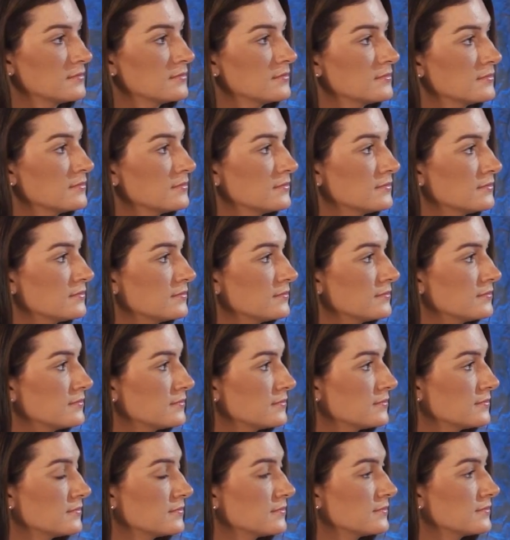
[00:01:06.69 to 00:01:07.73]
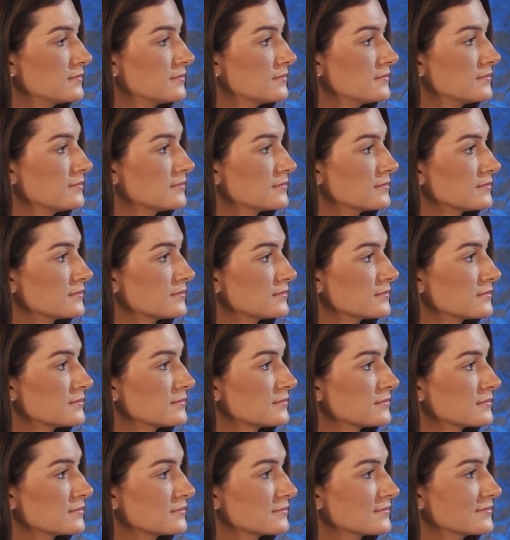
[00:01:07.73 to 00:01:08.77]

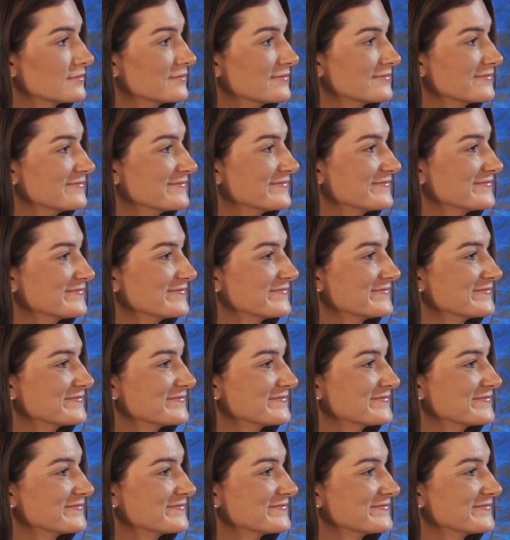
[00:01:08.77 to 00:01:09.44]
This person isn't speaking.